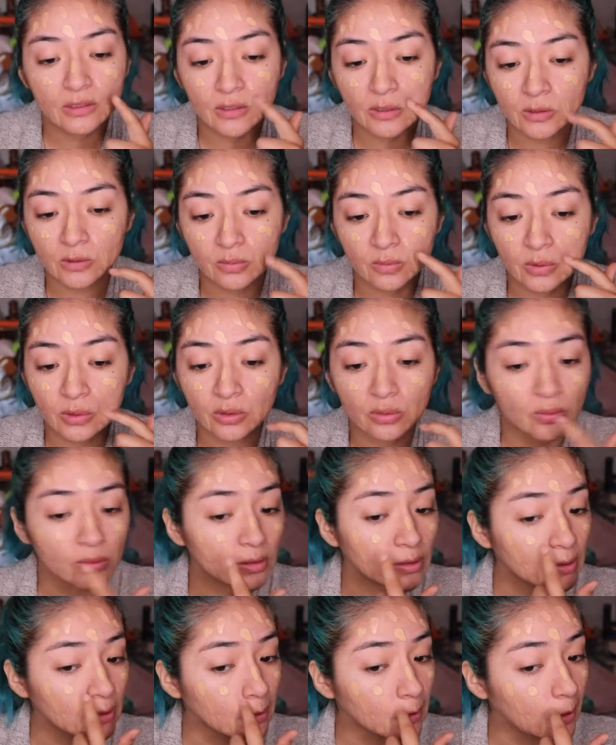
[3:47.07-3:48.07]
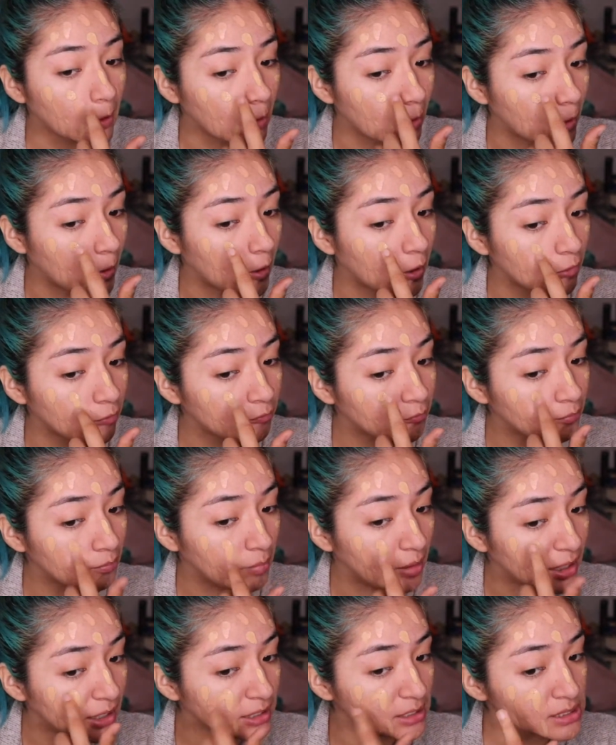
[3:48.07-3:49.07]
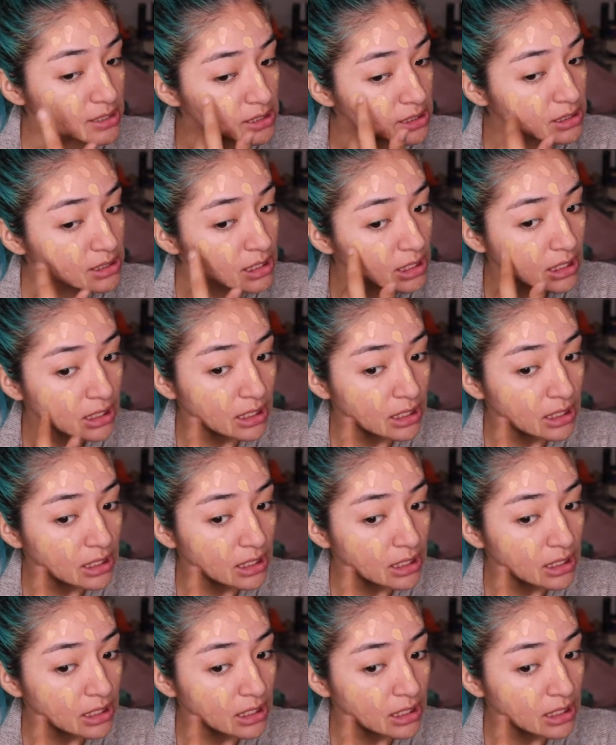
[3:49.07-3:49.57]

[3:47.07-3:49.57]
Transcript: Because we don't want to look off bice,